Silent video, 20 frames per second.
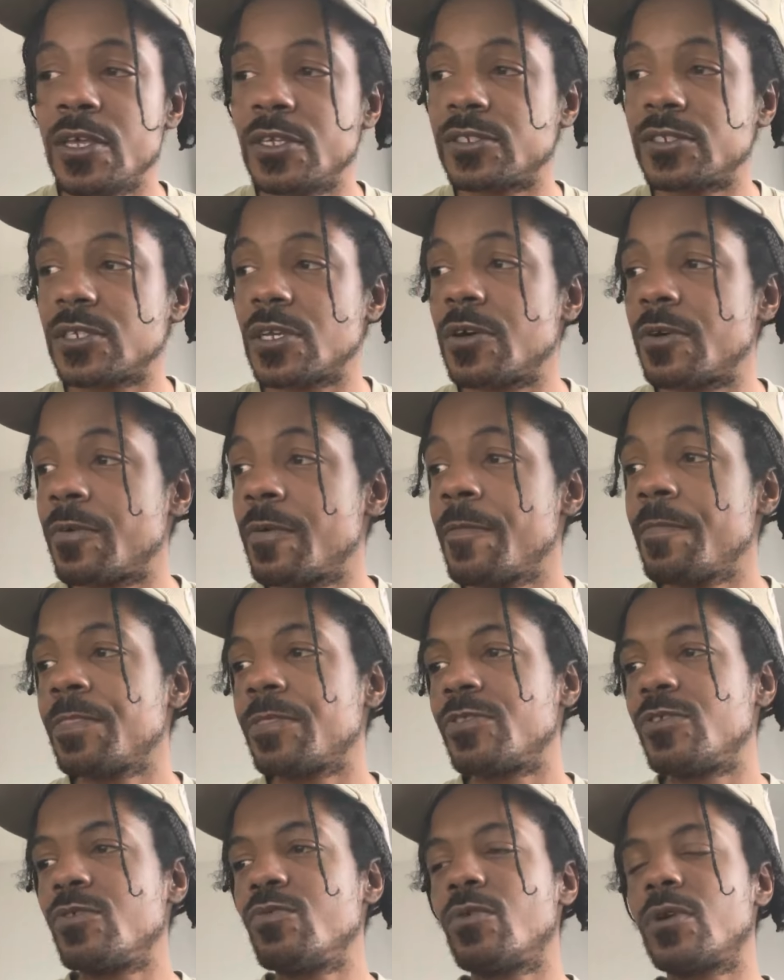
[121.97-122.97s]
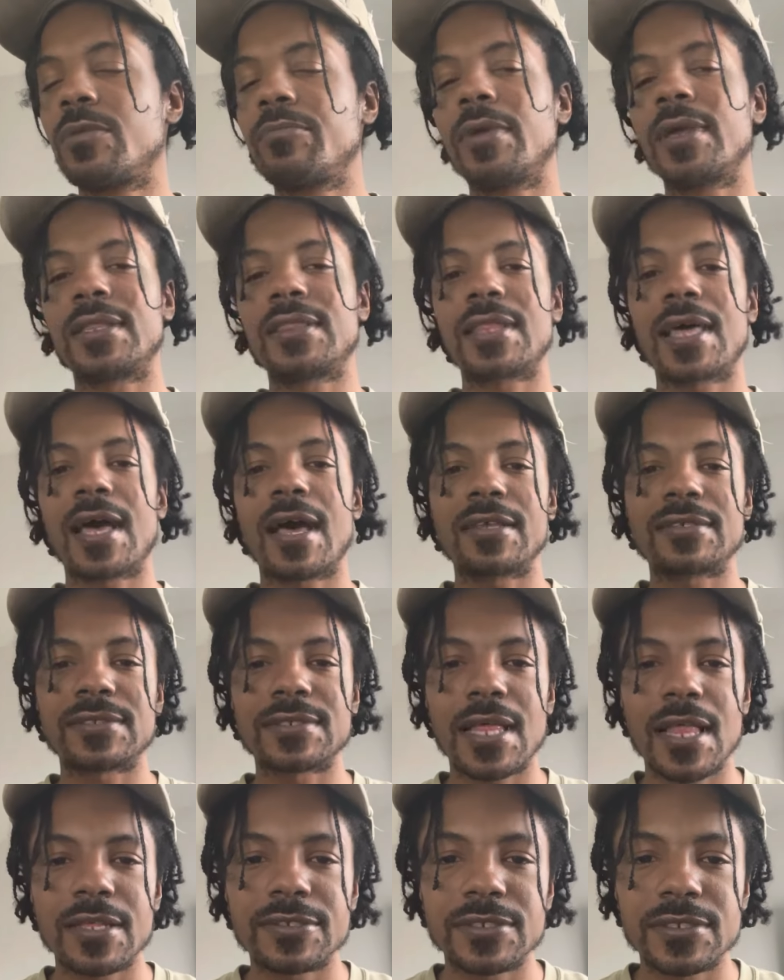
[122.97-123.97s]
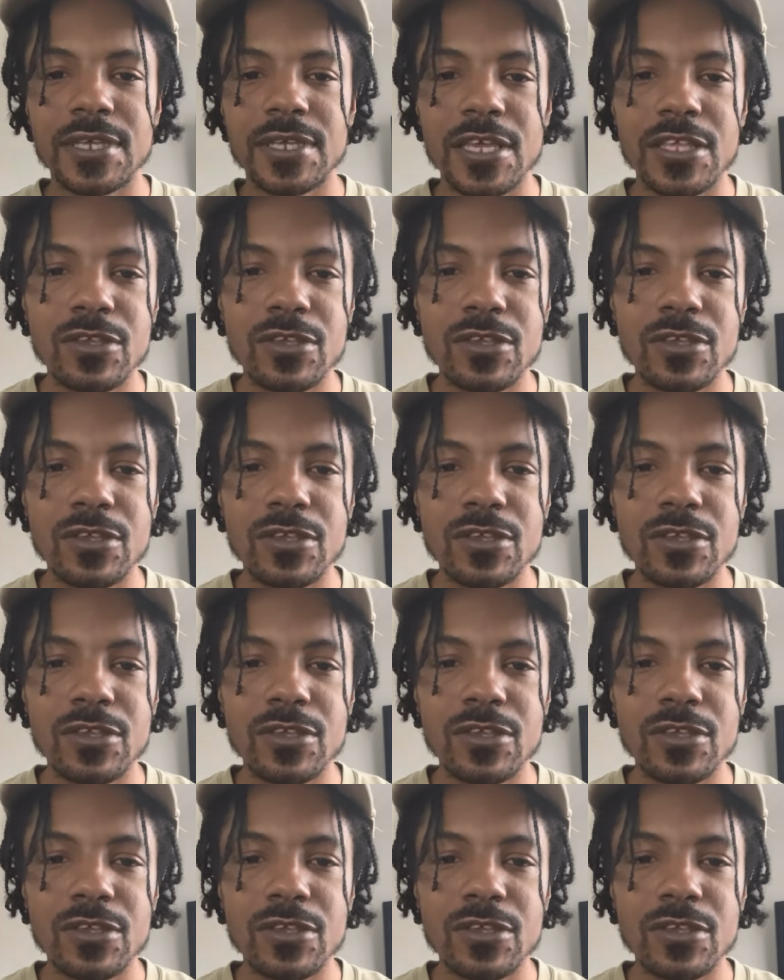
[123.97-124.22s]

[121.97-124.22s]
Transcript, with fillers: So you want to make a thousand dollars a day.